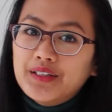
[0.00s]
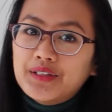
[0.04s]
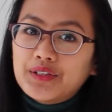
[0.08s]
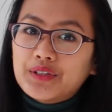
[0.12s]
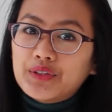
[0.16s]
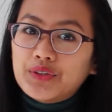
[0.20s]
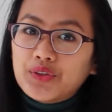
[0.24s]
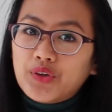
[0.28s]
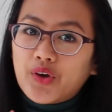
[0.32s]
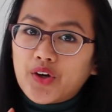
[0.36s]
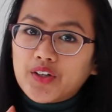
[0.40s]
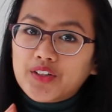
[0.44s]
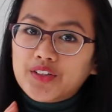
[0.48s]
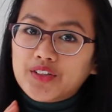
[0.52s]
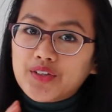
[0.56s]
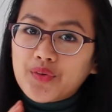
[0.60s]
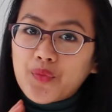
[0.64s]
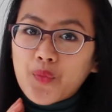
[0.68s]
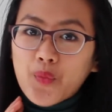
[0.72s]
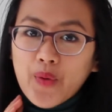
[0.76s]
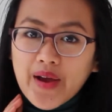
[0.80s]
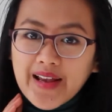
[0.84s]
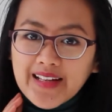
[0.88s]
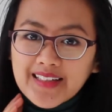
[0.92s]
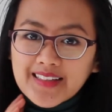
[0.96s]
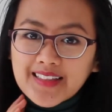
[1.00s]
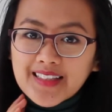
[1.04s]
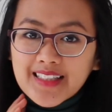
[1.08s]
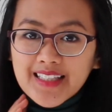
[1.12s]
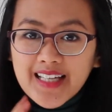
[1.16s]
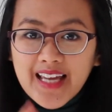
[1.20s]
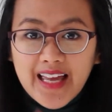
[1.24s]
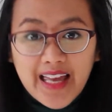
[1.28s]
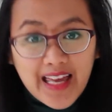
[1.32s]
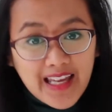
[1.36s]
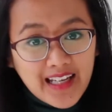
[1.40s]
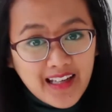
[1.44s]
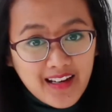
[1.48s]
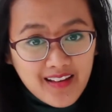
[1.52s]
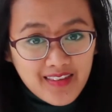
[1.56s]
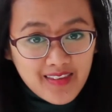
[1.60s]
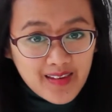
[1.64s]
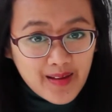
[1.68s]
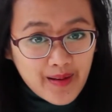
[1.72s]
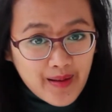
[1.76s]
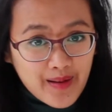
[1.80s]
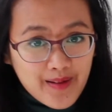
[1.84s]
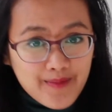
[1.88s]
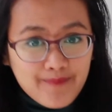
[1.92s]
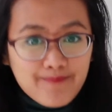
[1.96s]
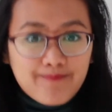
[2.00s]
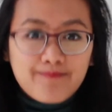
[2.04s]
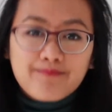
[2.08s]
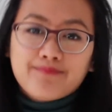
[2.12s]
to not waste anything.